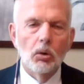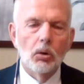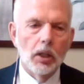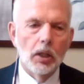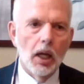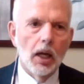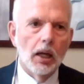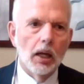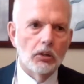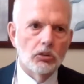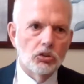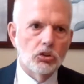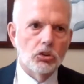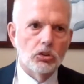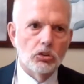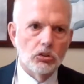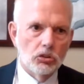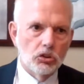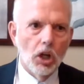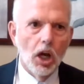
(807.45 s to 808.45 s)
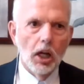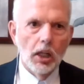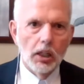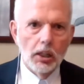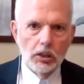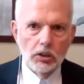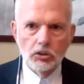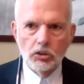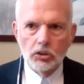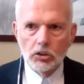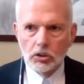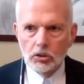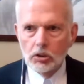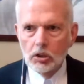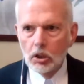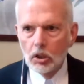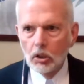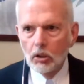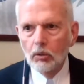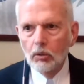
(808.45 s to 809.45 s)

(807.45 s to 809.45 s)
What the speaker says: "Oh yeah, Johnny's,